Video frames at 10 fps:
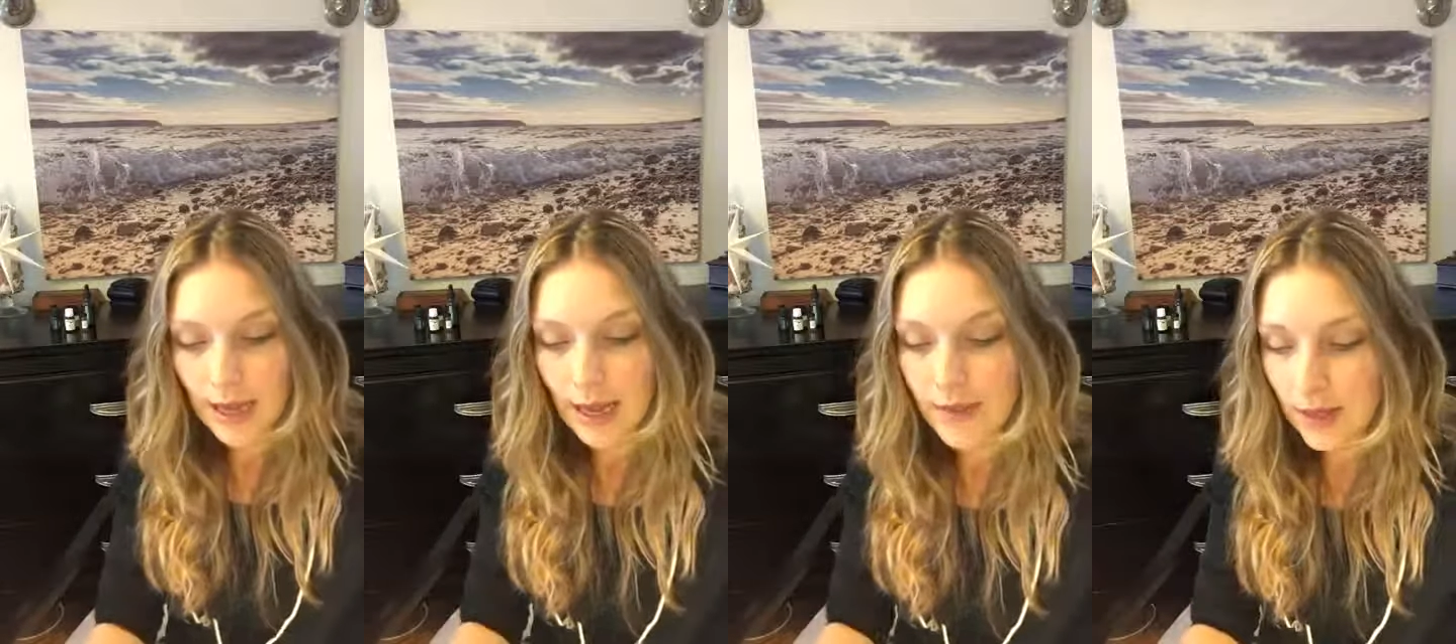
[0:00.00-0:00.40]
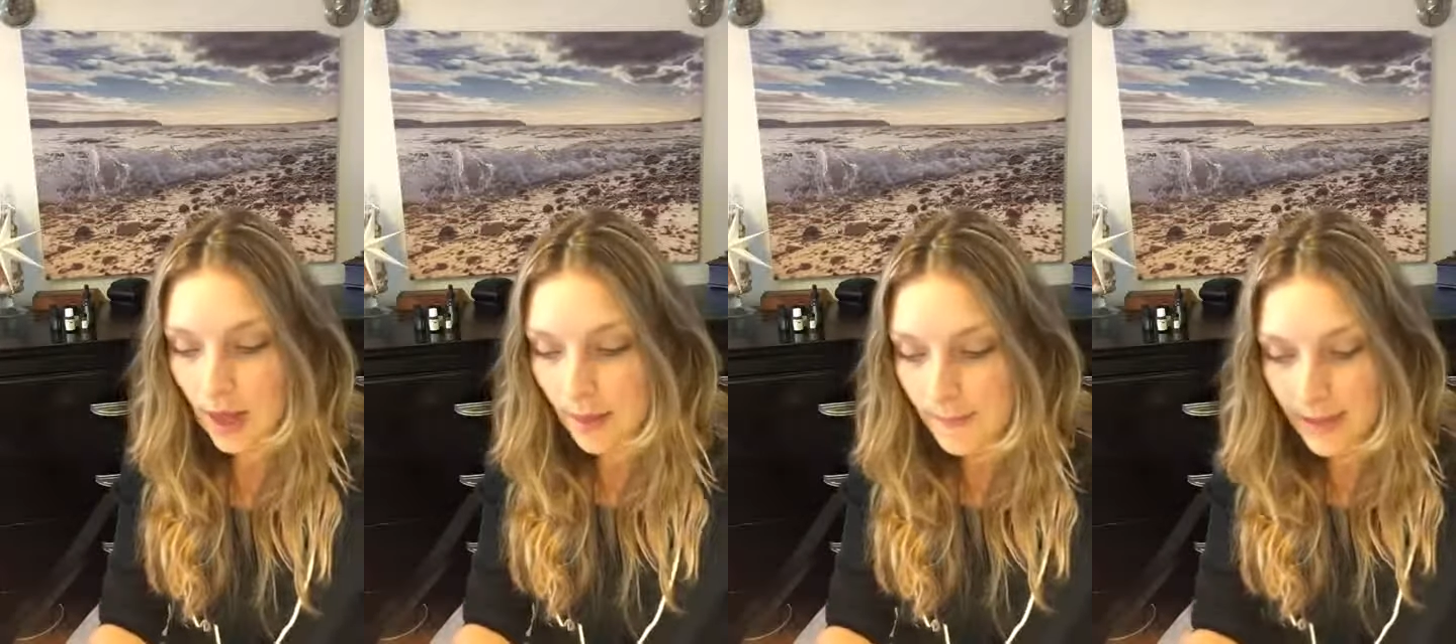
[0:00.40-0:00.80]
and then
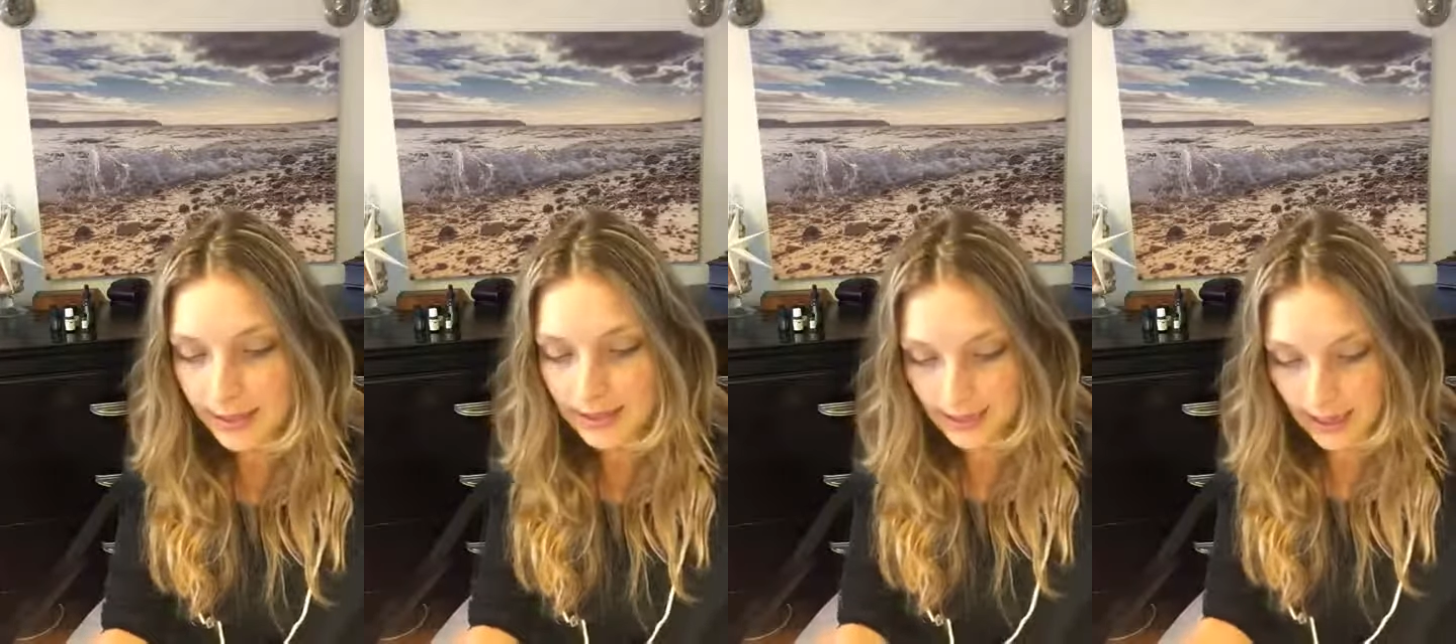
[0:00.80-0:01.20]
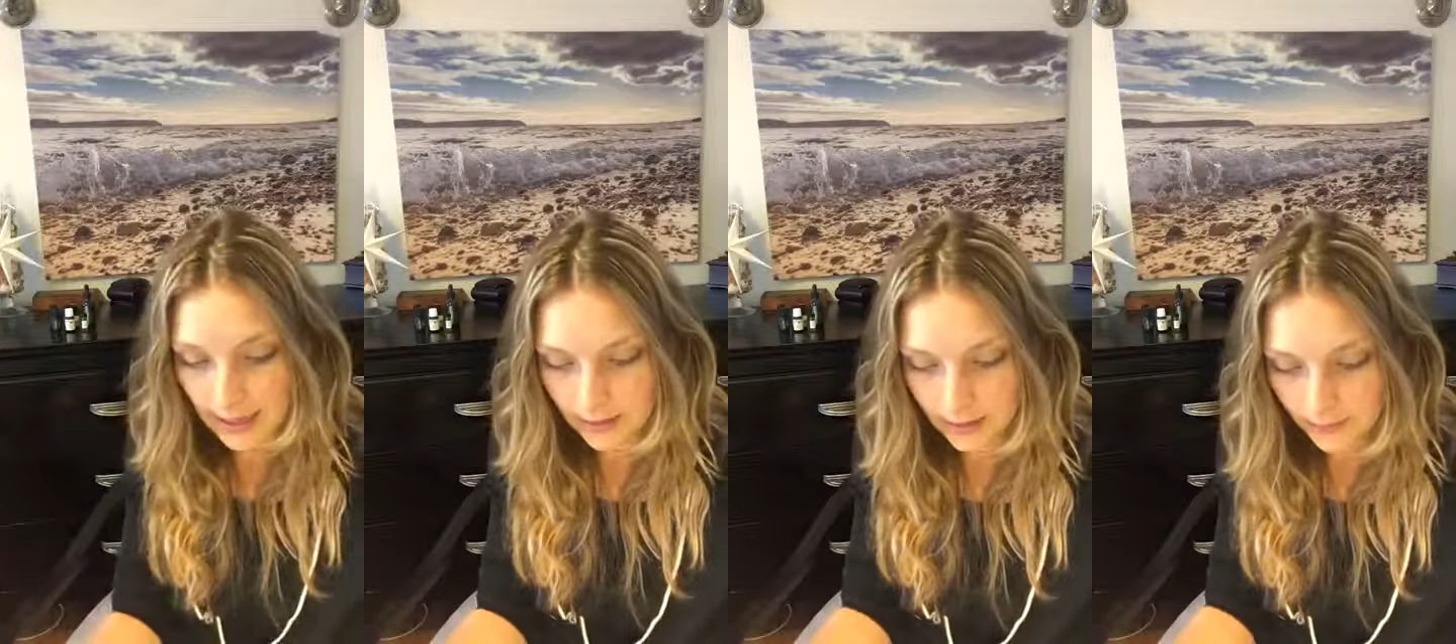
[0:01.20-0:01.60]
I'll mix
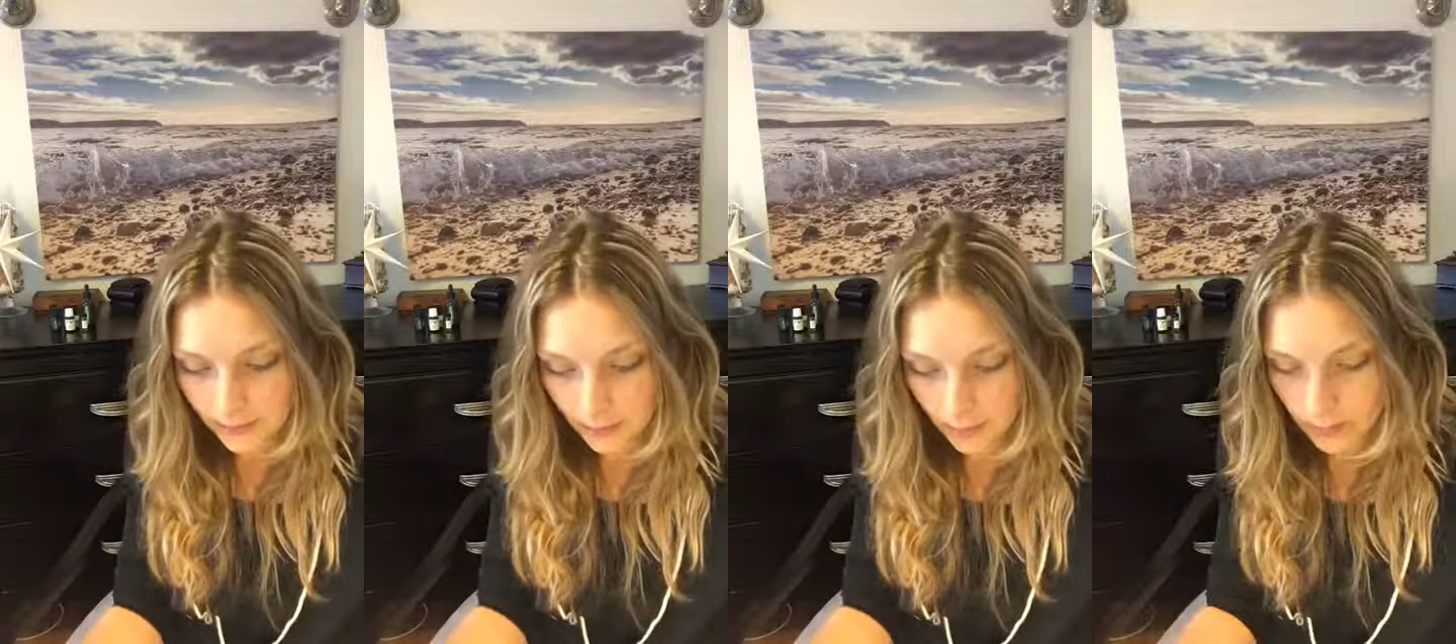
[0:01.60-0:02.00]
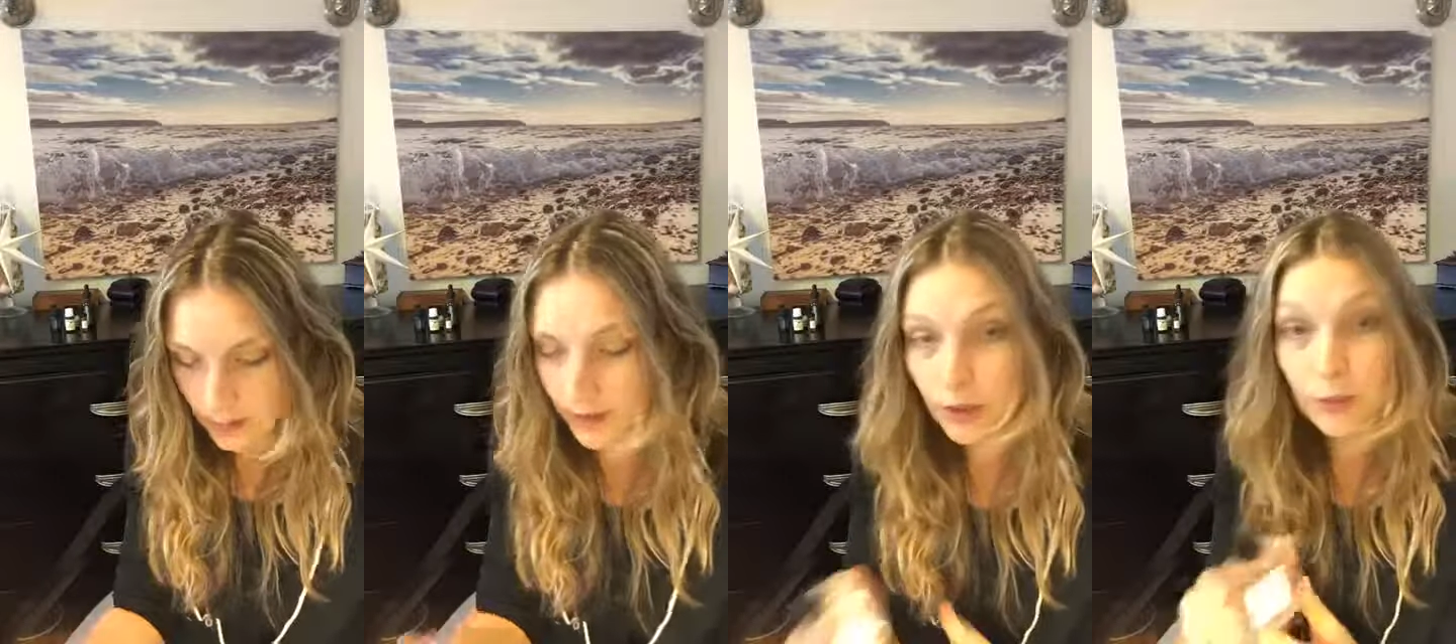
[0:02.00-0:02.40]
that with
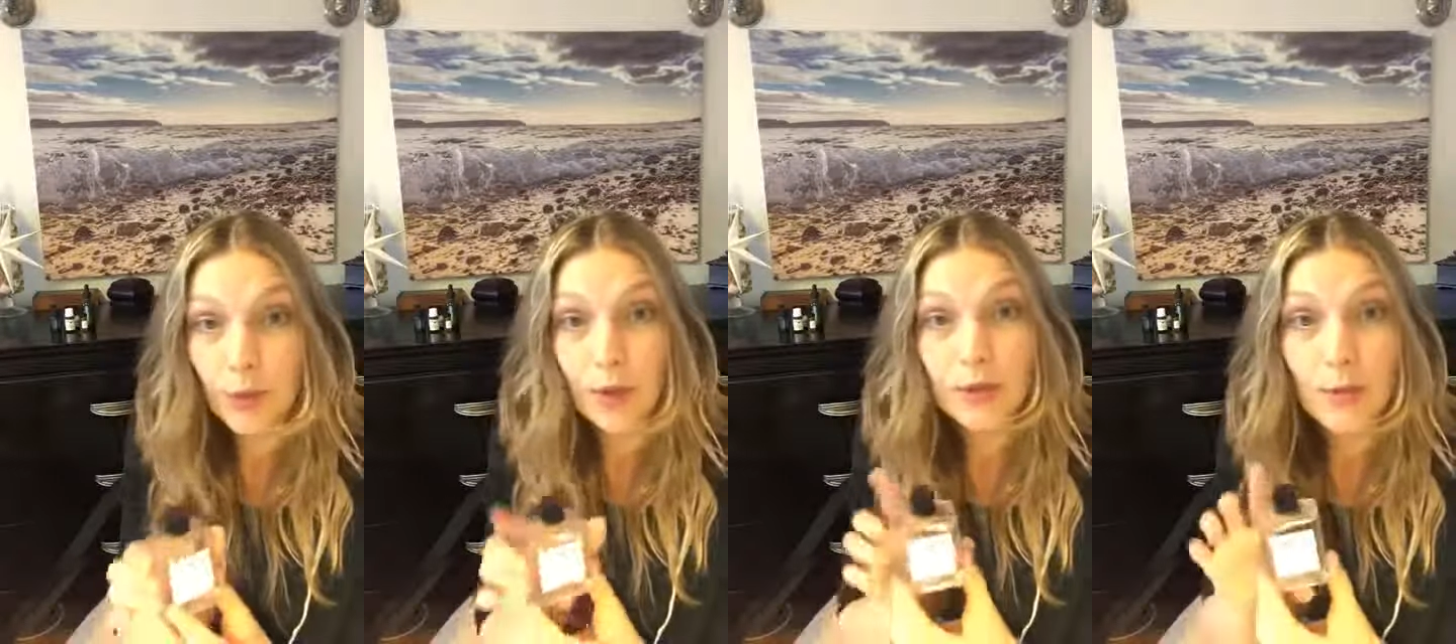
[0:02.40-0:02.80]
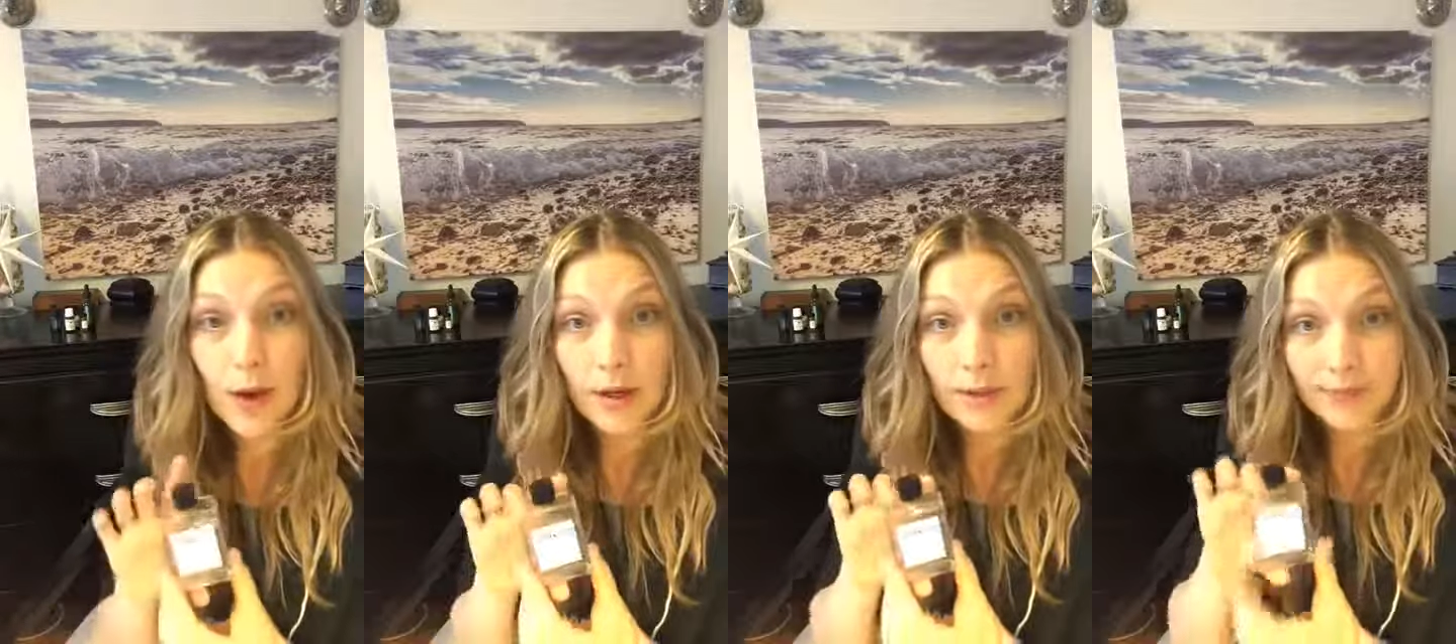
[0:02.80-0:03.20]
a little rose water.